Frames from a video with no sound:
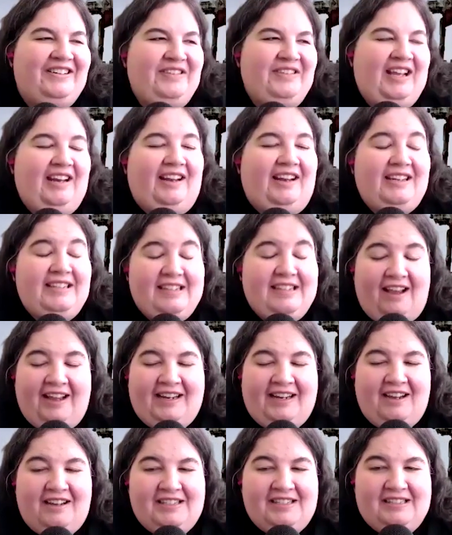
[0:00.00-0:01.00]
and I I
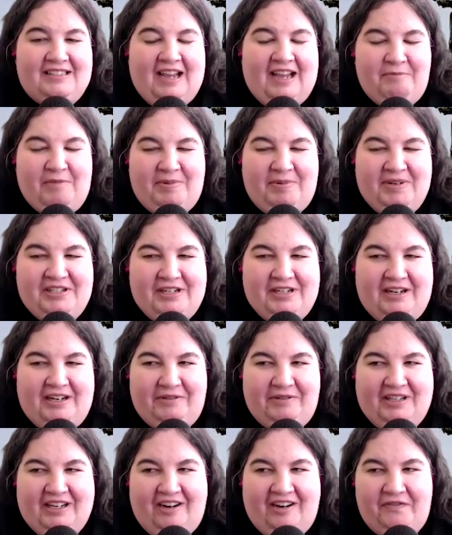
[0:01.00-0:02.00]
got to have my picture taken
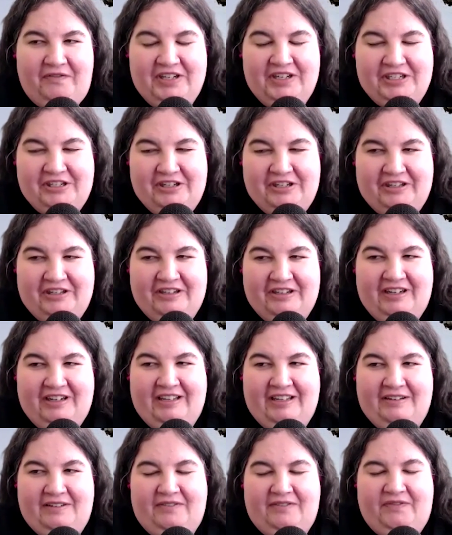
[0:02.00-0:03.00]
with Carrie Fisher
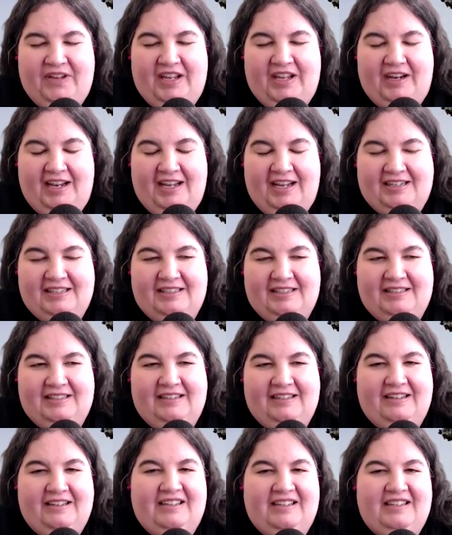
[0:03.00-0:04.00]
at Fan
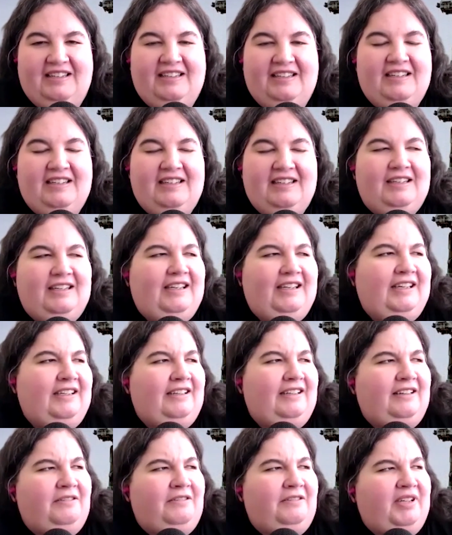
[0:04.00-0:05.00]
uh,
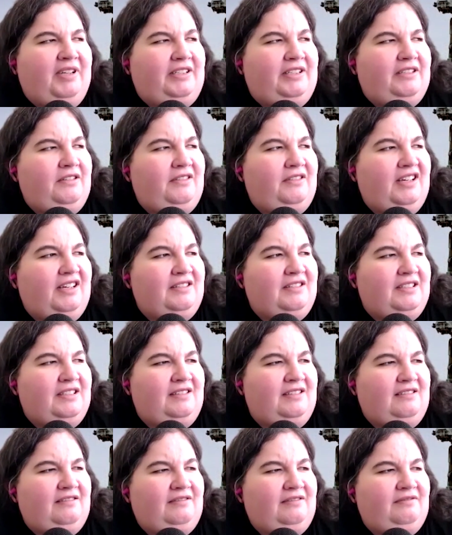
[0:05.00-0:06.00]
in um like
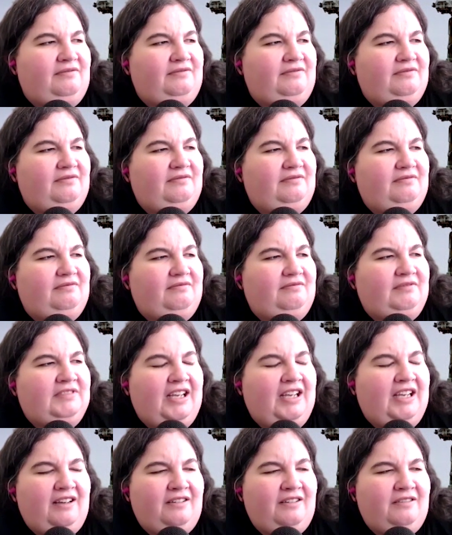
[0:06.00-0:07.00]
2000 oh
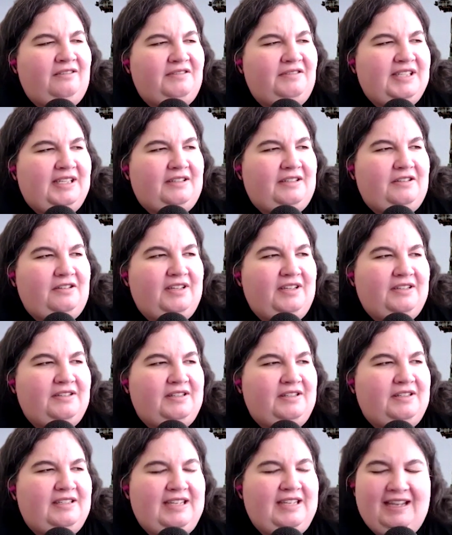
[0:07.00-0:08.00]
it was like
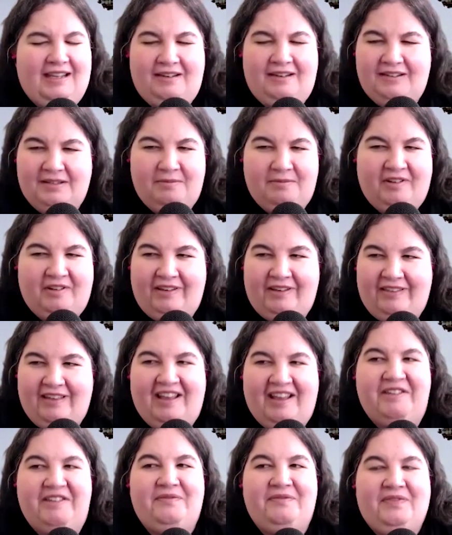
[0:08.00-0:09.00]
2010 something like
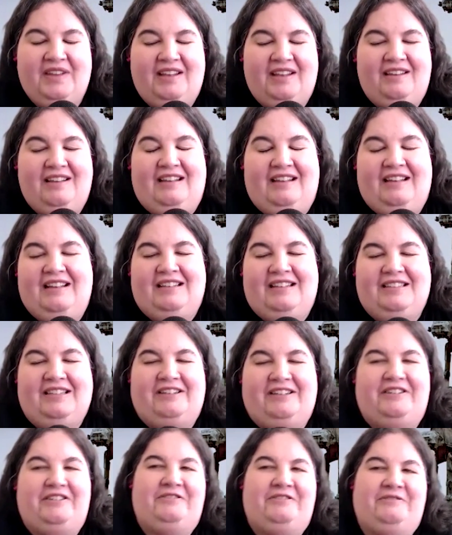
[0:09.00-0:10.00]
that. So
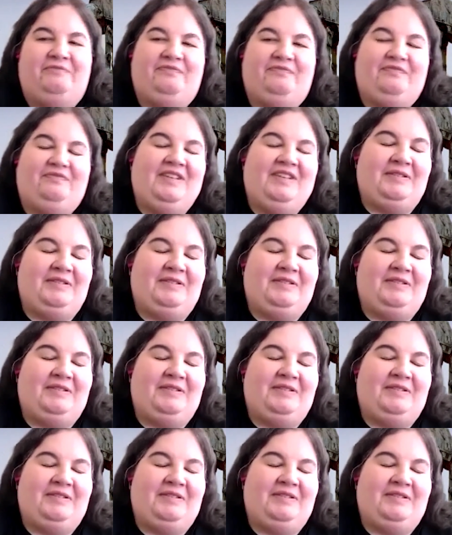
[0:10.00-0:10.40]
mm-hmm. that